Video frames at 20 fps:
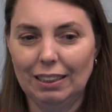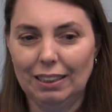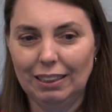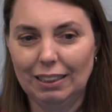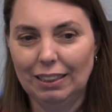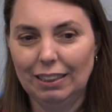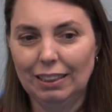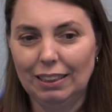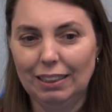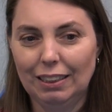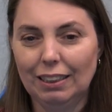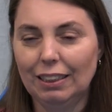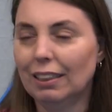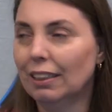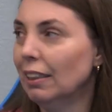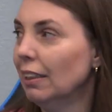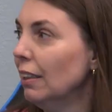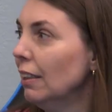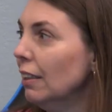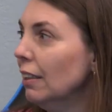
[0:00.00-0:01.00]

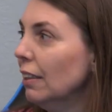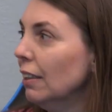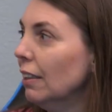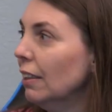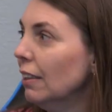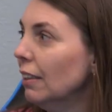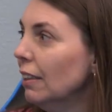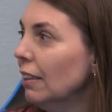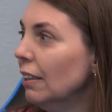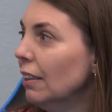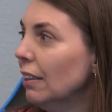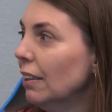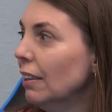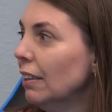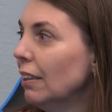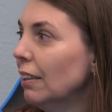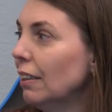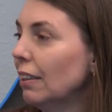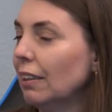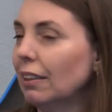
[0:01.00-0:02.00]

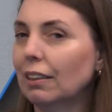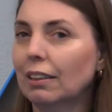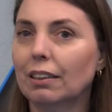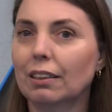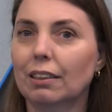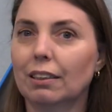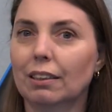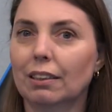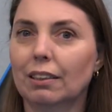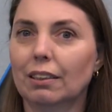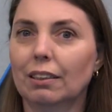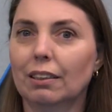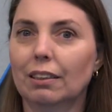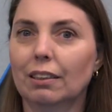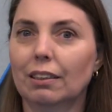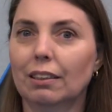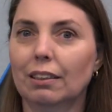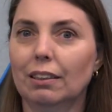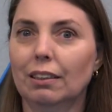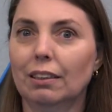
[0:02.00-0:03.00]

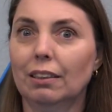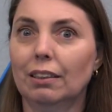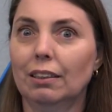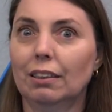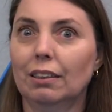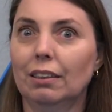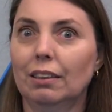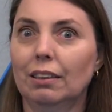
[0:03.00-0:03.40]
(not speaking)